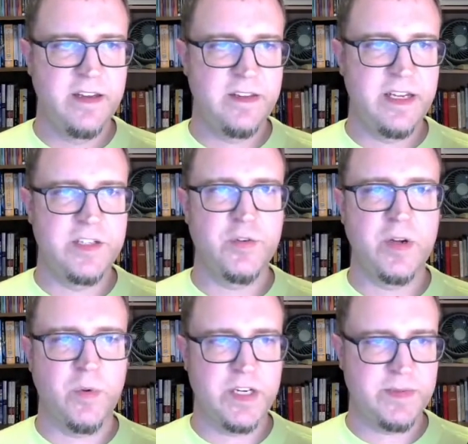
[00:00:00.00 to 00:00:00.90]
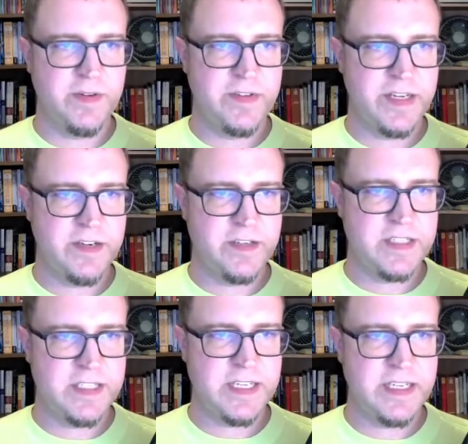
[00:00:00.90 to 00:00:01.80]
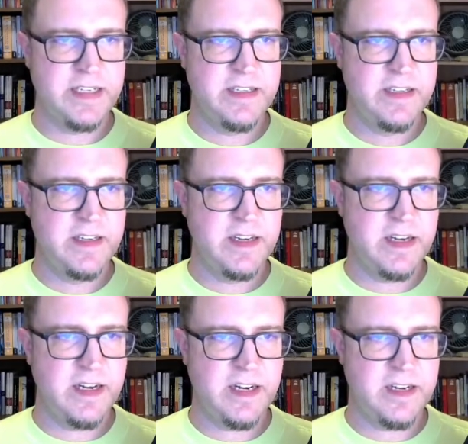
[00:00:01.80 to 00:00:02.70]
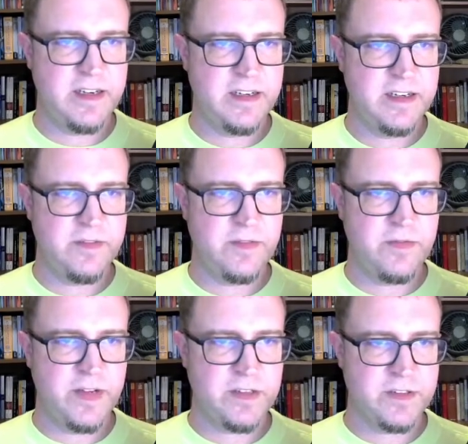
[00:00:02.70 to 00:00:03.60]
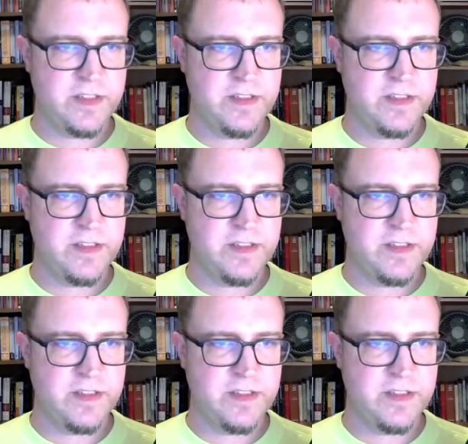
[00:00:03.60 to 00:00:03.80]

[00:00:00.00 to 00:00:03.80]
they enjoyed watching my video to see if it fails.